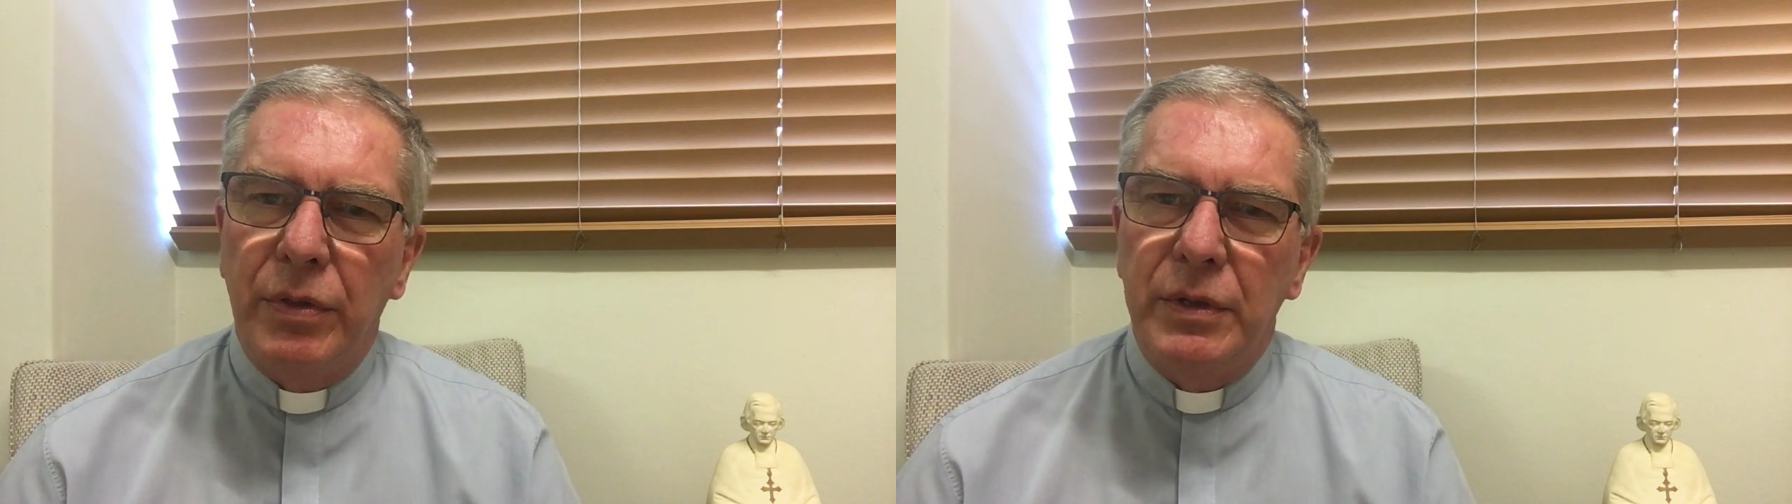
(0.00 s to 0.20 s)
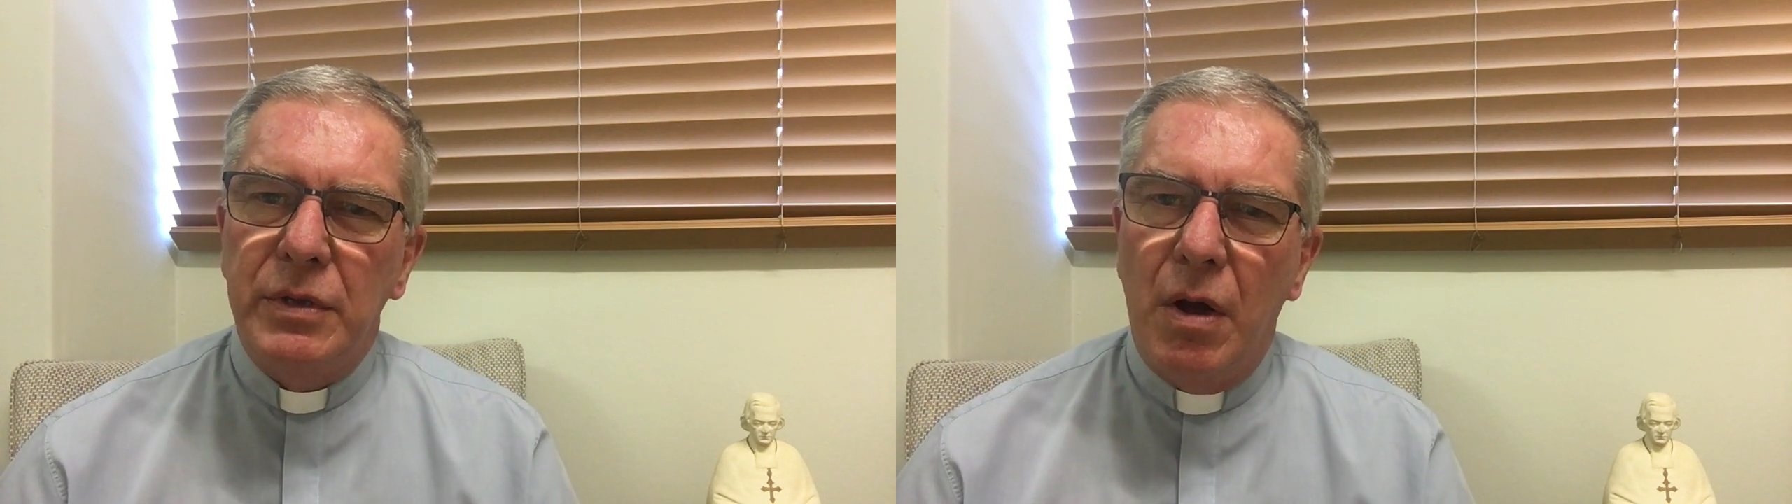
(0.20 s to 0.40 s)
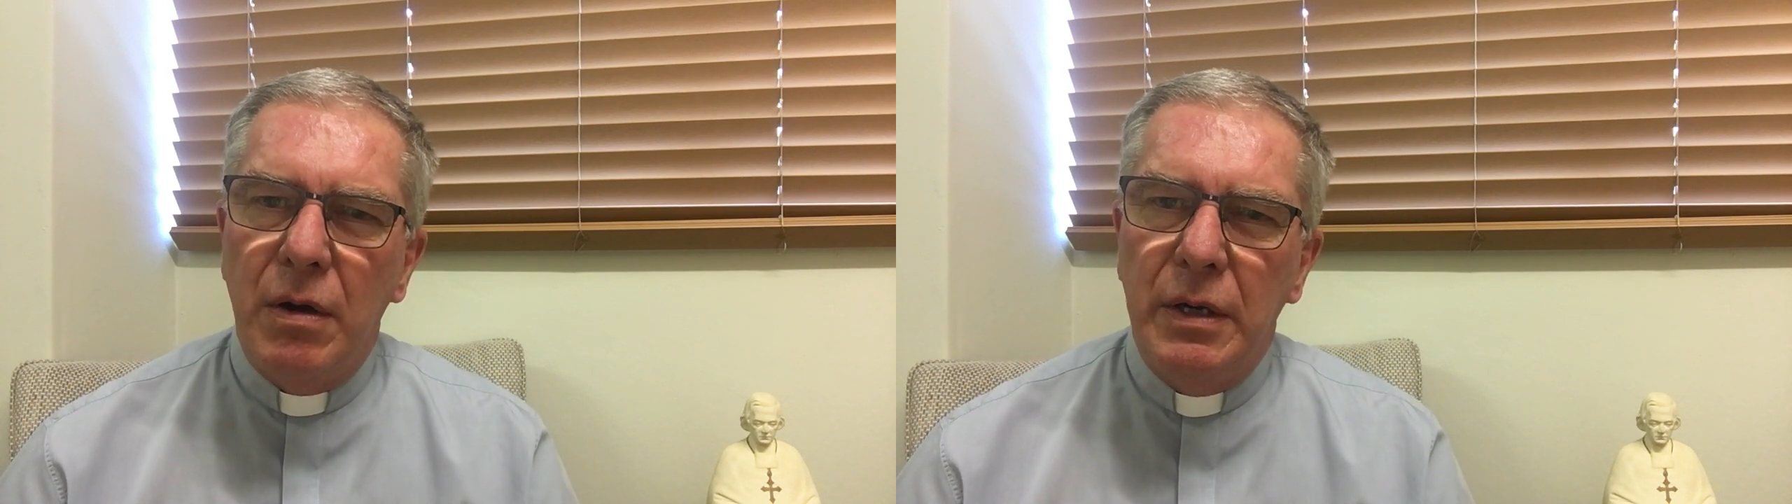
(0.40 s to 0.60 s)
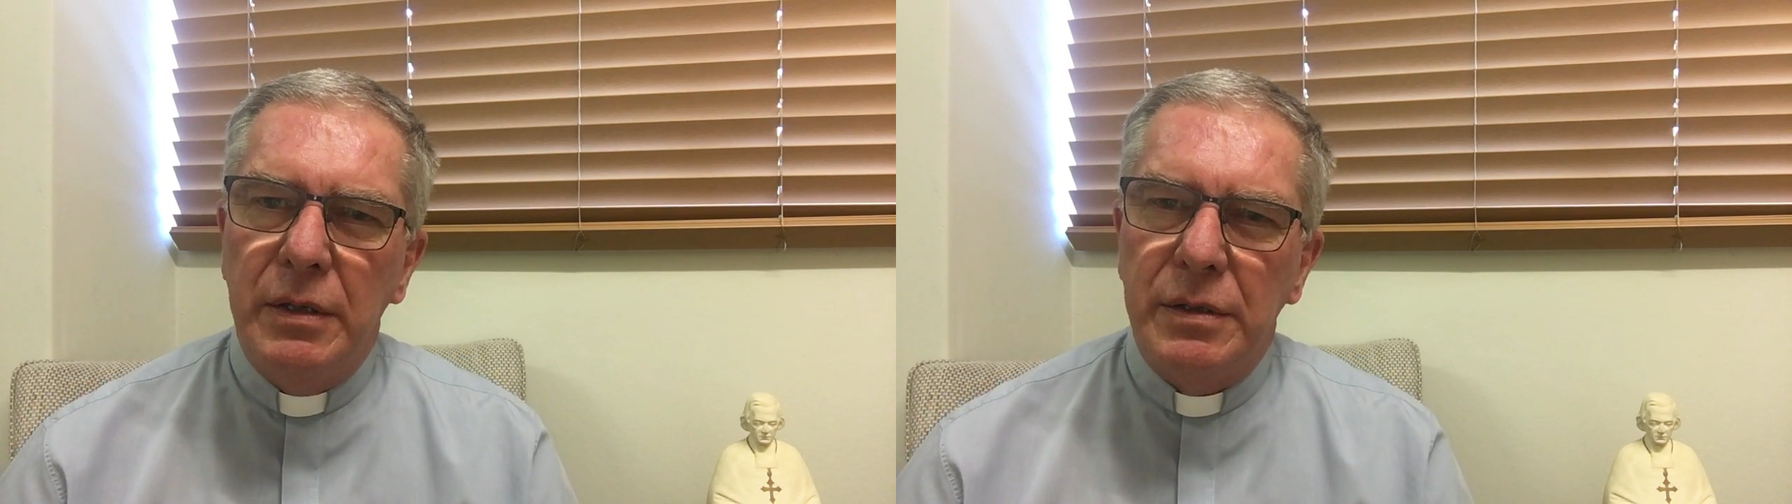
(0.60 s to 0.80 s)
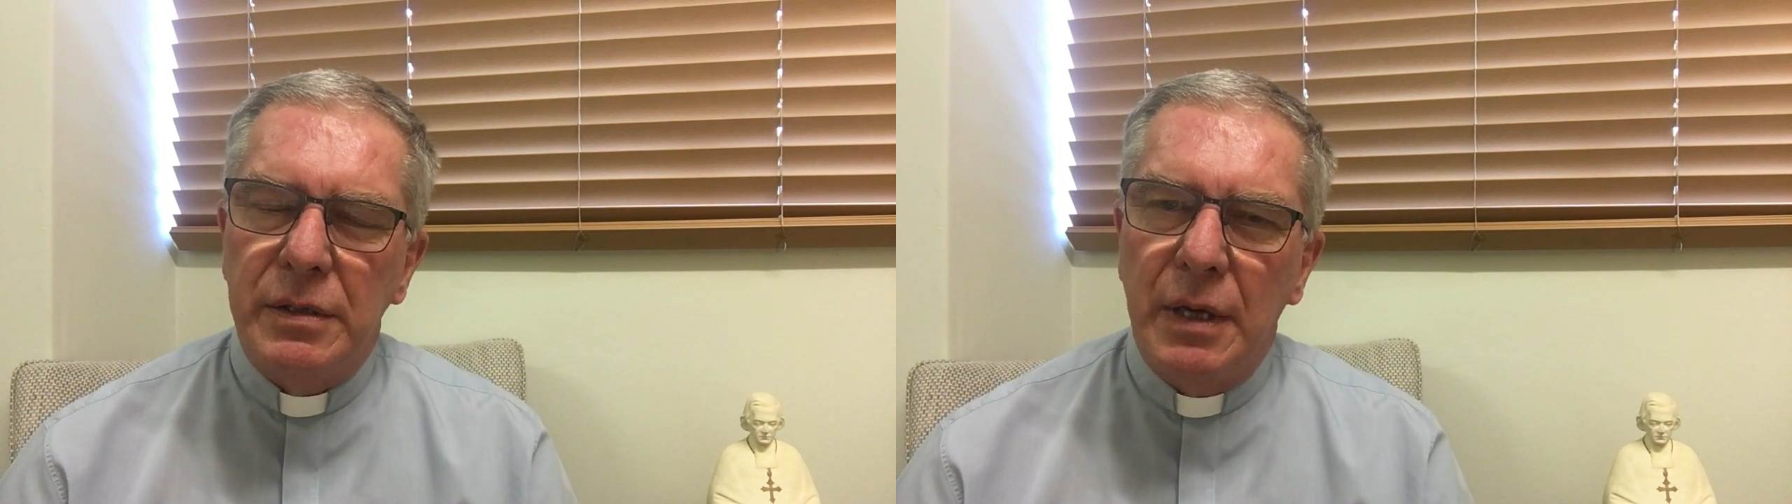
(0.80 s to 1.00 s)
the
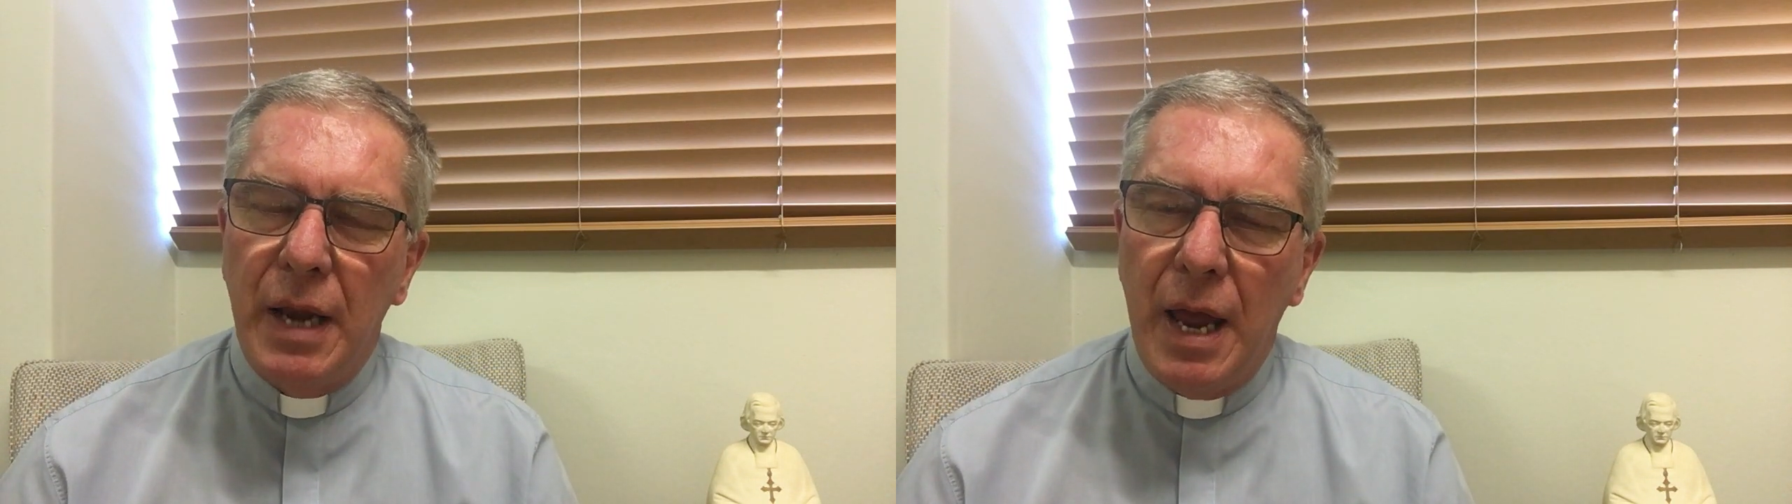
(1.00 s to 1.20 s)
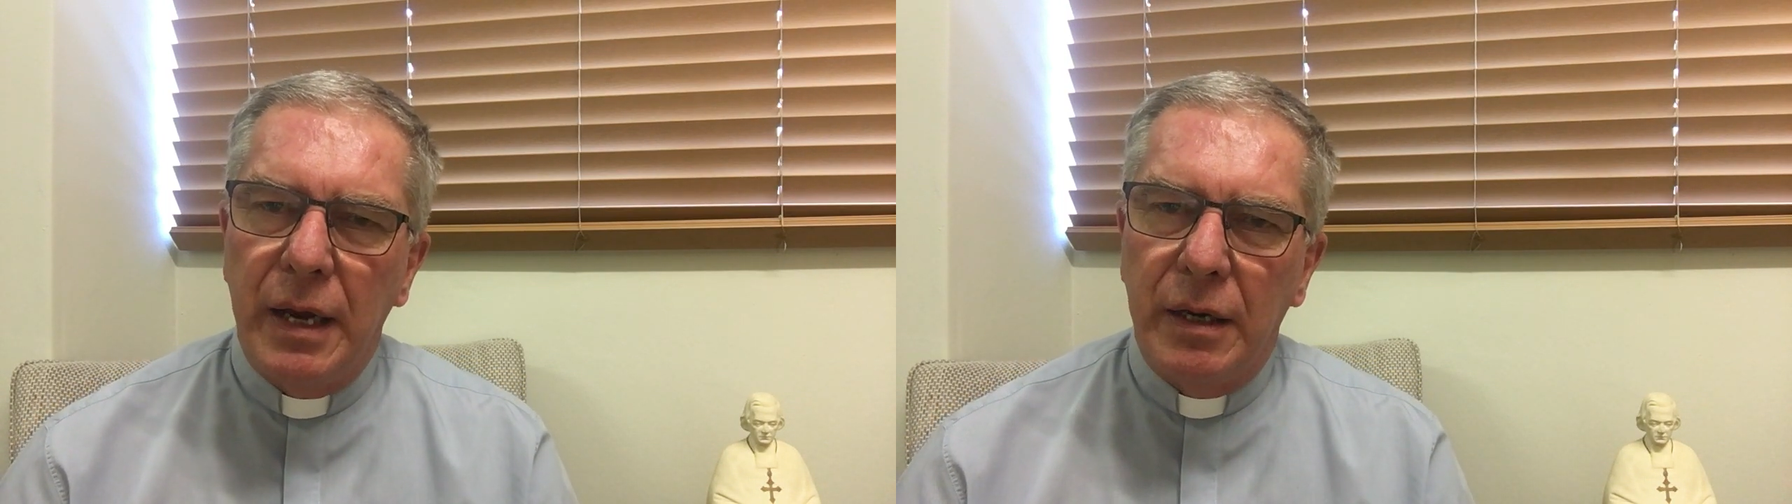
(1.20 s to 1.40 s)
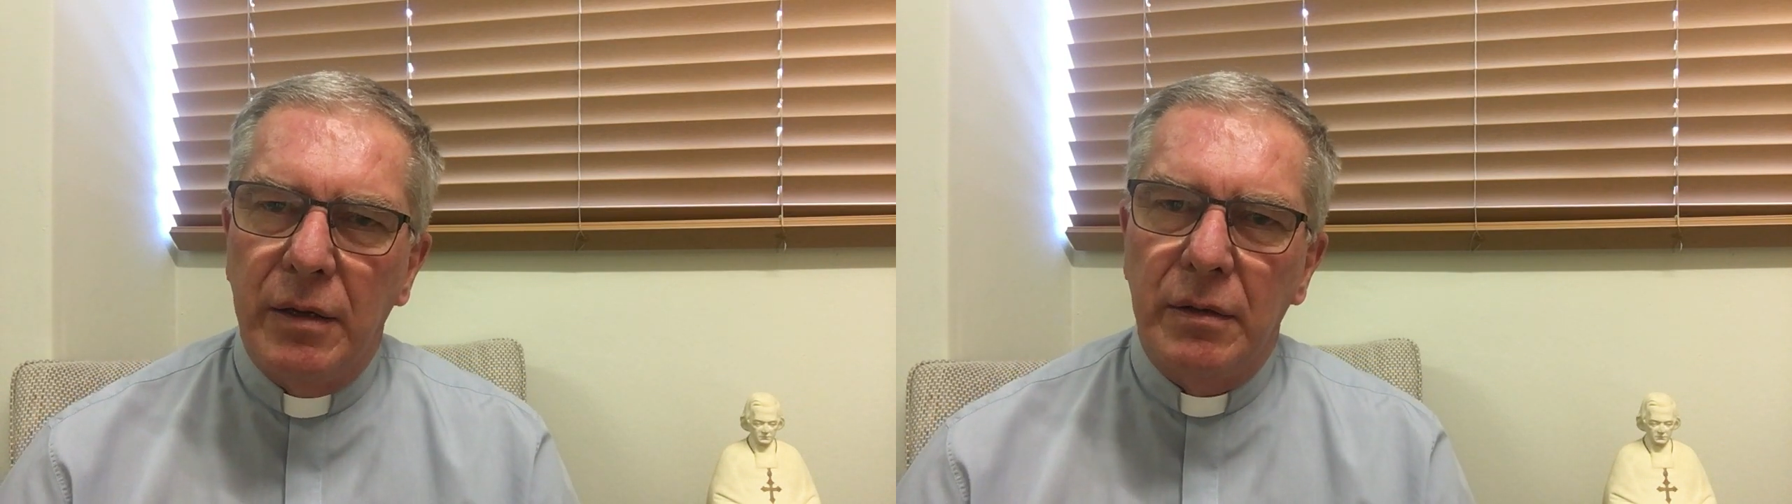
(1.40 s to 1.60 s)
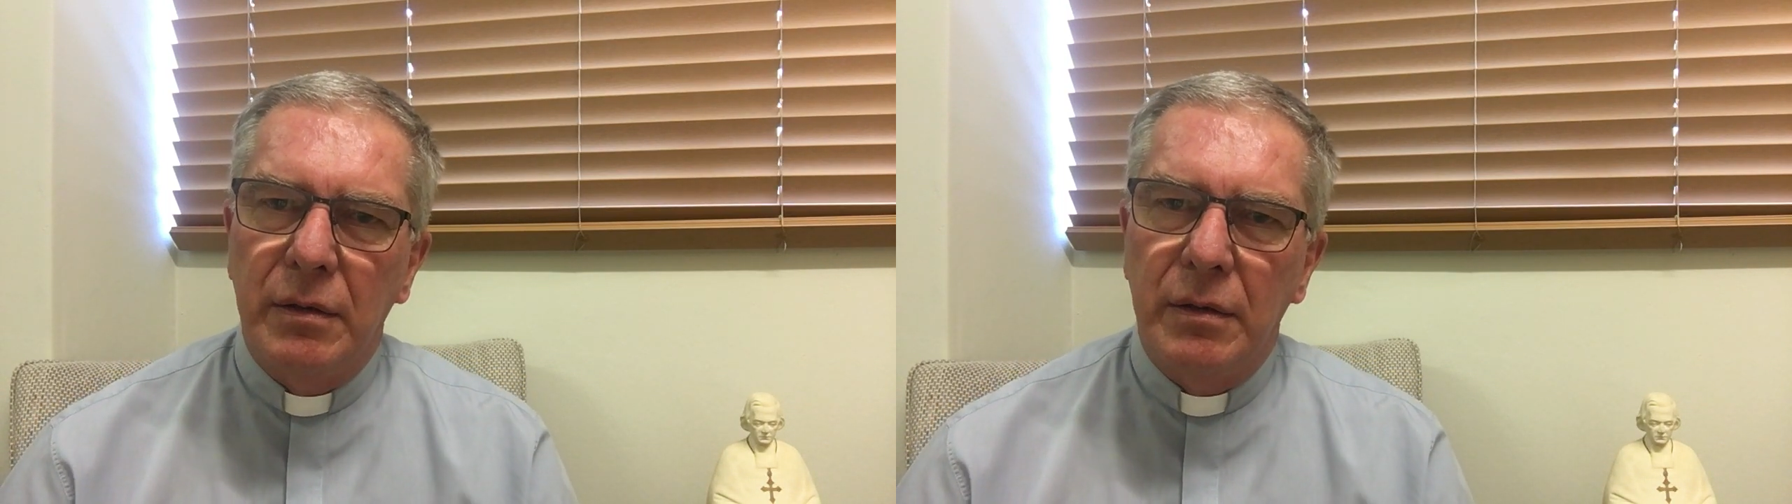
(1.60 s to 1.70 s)
Docklands are like.